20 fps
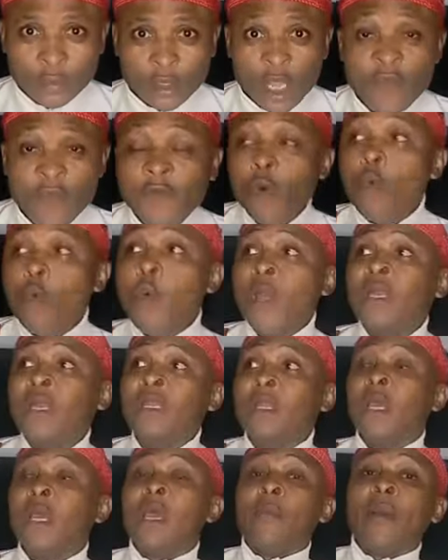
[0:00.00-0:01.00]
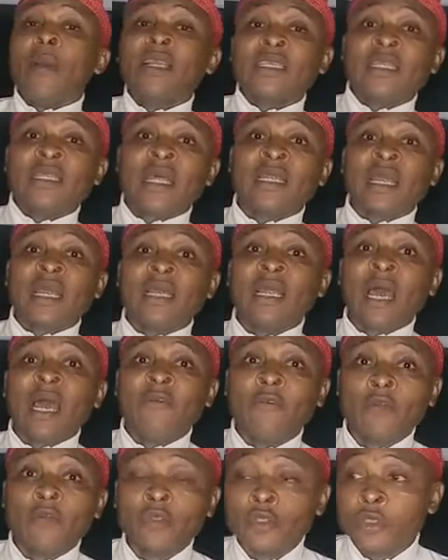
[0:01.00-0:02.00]
even when Mazi Nnamdi Kanu
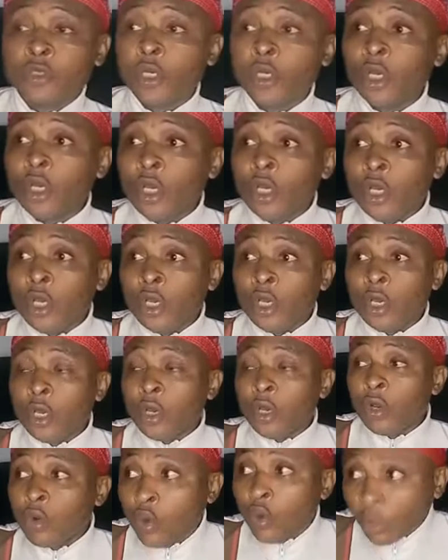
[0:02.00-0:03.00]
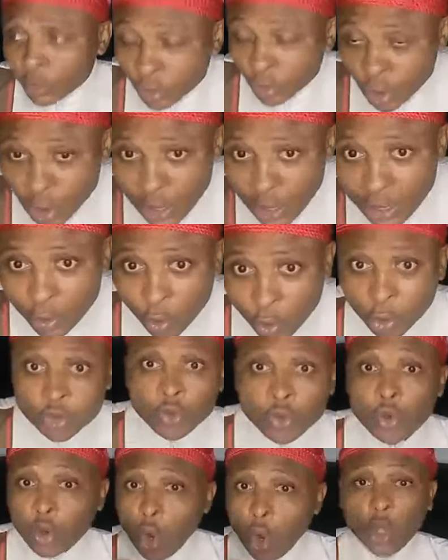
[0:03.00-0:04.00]
haven't gone
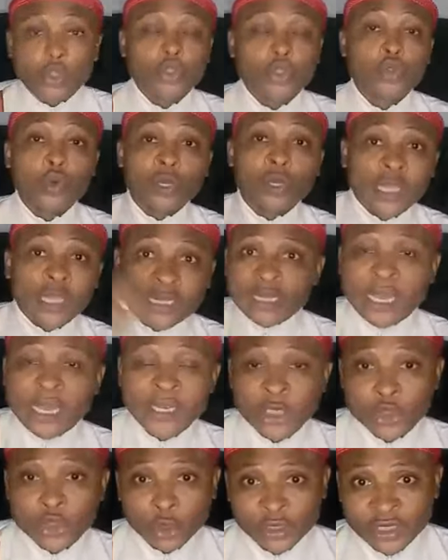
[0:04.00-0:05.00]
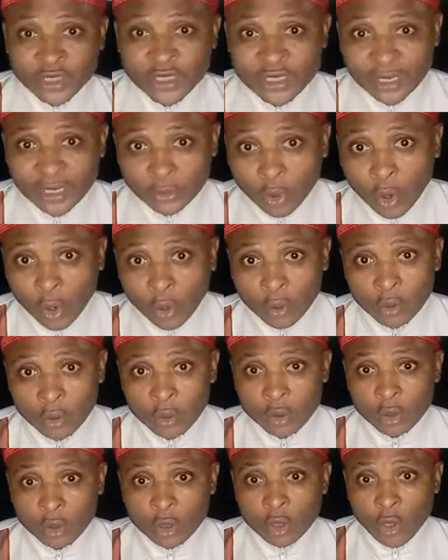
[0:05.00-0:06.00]
to court to get any justice at all,
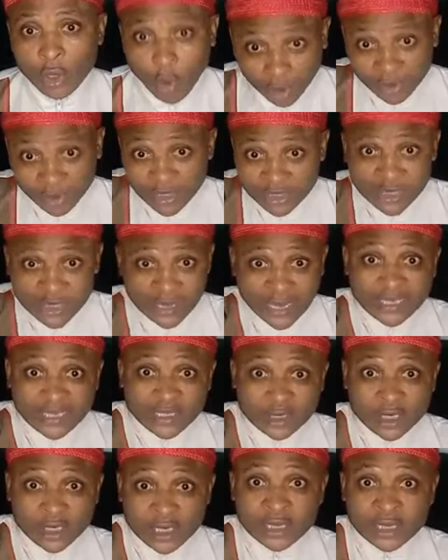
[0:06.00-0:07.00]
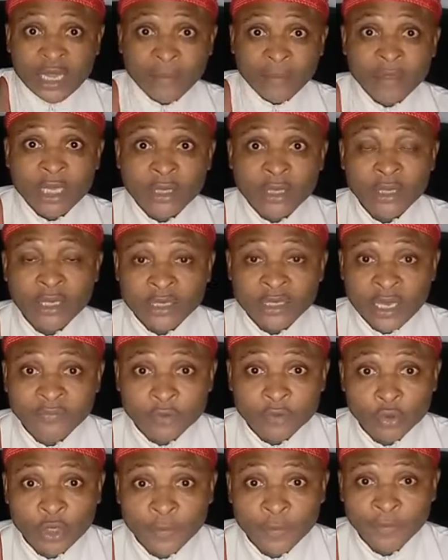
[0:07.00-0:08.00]
on this last kidnap they
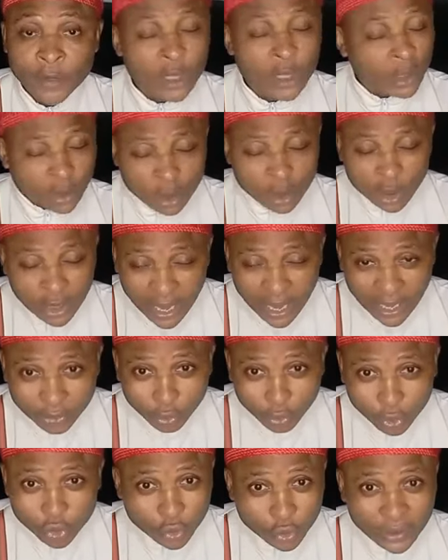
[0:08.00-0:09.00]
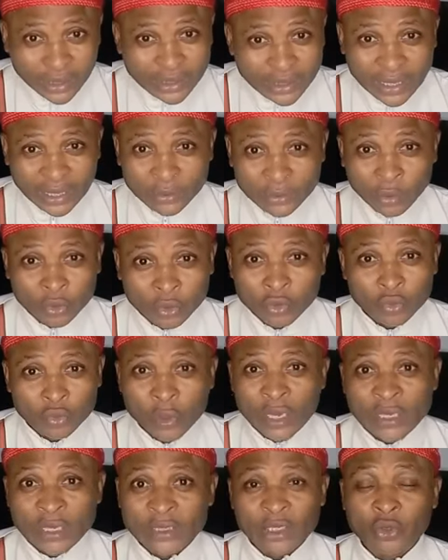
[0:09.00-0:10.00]
gave to him, I told you that they cannot
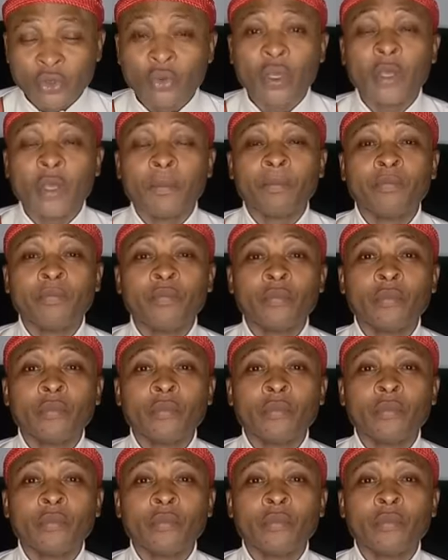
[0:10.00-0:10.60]
do anything to him.